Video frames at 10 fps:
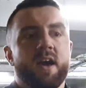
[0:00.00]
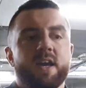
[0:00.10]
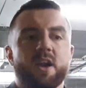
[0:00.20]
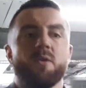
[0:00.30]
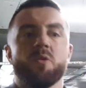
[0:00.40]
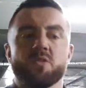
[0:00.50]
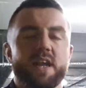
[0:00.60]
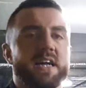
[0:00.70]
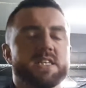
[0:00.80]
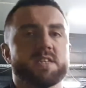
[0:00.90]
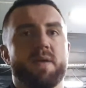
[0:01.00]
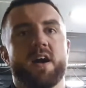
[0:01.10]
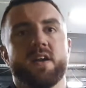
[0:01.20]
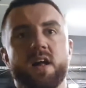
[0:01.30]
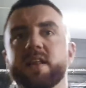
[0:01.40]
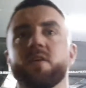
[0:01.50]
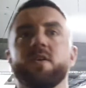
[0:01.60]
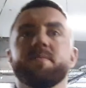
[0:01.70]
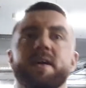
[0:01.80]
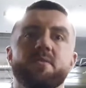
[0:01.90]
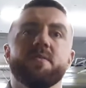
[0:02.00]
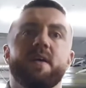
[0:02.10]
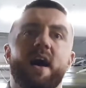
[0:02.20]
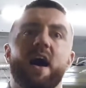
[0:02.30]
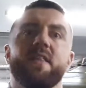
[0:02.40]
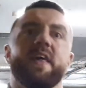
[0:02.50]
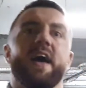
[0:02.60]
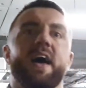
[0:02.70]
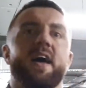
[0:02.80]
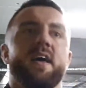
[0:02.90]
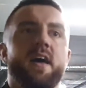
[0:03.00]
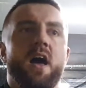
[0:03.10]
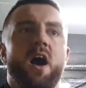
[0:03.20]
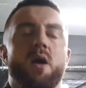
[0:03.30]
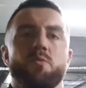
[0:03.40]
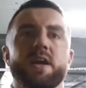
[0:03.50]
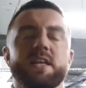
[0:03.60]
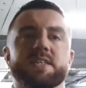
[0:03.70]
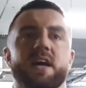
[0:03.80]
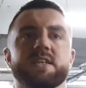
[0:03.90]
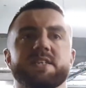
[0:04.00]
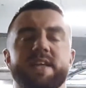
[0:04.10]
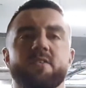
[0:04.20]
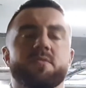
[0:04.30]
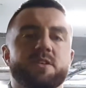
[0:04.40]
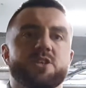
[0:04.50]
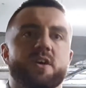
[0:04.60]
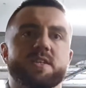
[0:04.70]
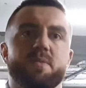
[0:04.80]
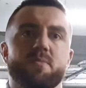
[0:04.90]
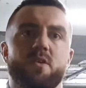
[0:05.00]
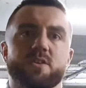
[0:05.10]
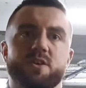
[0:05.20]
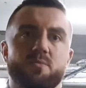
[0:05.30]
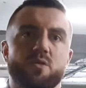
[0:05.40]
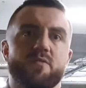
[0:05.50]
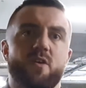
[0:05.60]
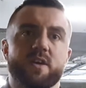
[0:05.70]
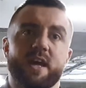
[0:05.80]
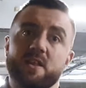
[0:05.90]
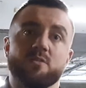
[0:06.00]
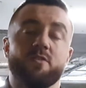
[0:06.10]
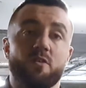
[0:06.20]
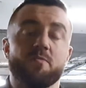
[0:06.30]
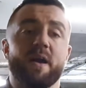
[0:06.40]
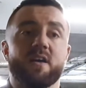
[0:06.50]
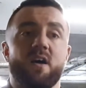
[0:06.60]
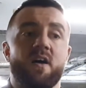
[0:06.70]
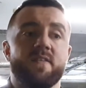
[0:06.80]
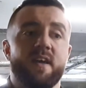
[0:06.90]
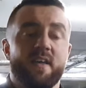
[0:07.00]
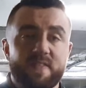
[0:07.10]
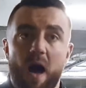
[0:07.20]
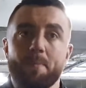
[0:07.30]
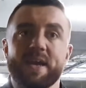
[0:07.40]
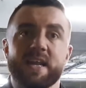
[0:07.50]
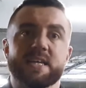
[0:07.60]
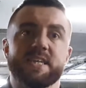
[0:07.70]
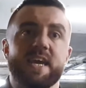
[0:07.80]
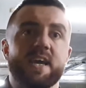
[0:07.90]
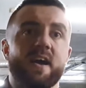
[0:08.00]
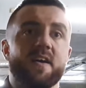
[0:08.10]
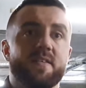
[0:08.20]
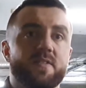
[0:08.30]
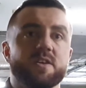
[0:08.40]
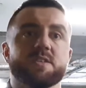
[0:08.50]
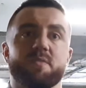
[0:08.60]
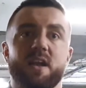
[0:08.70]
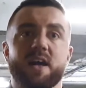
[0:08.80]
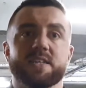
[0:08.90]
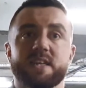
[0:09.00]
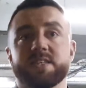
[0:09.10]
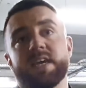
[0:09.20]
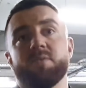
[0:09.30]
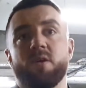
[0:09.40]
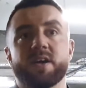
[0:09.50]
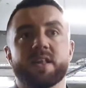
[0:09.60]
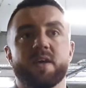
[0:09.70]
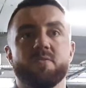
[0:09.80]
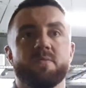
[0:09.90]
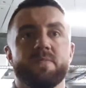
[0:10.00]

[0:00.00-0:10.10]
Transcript: You know, I'm hurt lads and sparring all the time, you know, and I'm really starting to sit down on my shots a bit more, so I'm looking forward to getting those gloves back on, not being as eager, nice and relaxed, and seeing what I can do.